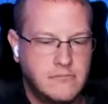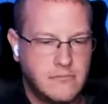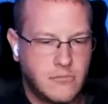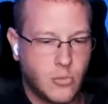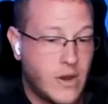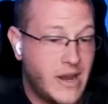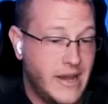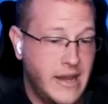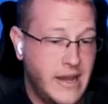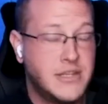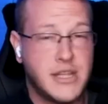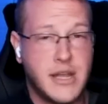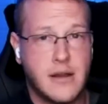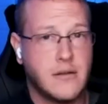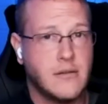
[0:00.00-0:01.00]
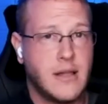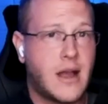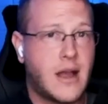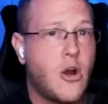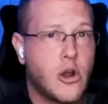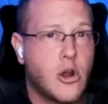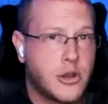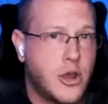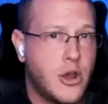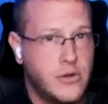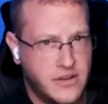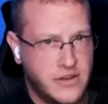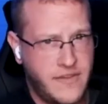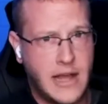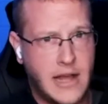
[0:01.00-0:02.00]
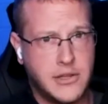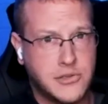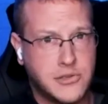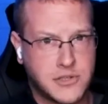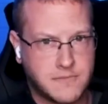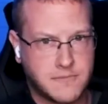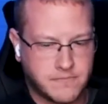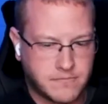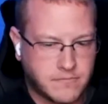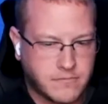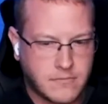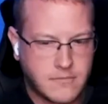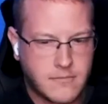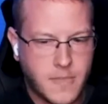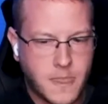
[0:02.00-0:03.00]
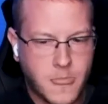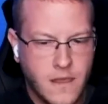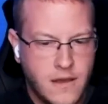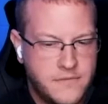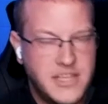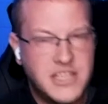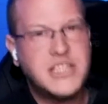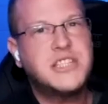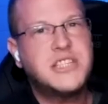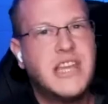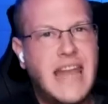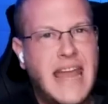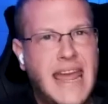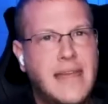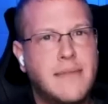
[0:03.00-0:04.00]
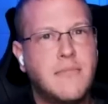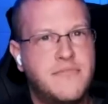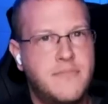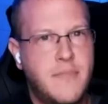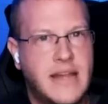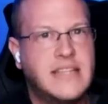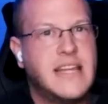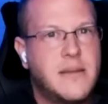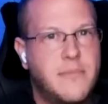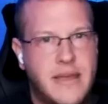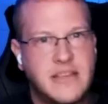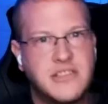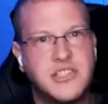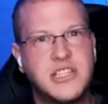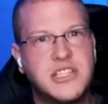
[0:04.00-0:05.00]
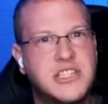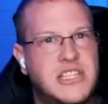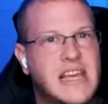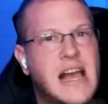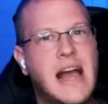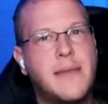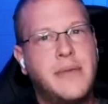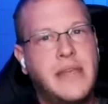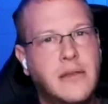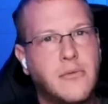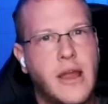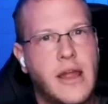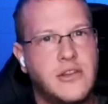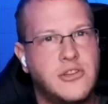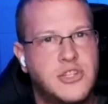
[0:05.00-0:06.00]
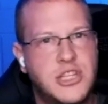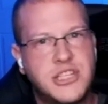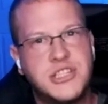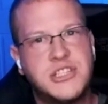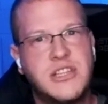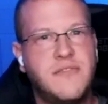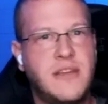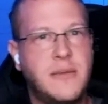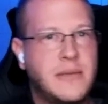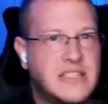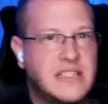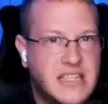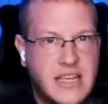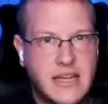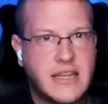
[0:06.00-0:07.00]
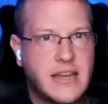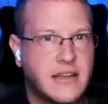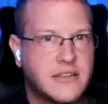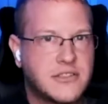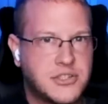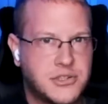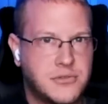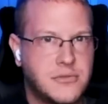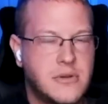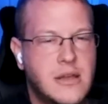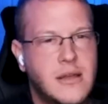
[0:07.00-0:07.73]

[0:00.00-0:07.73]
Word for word: written into there, like hard coded values of this is the name of my database, this is the IP range, this is the VPC it connects to,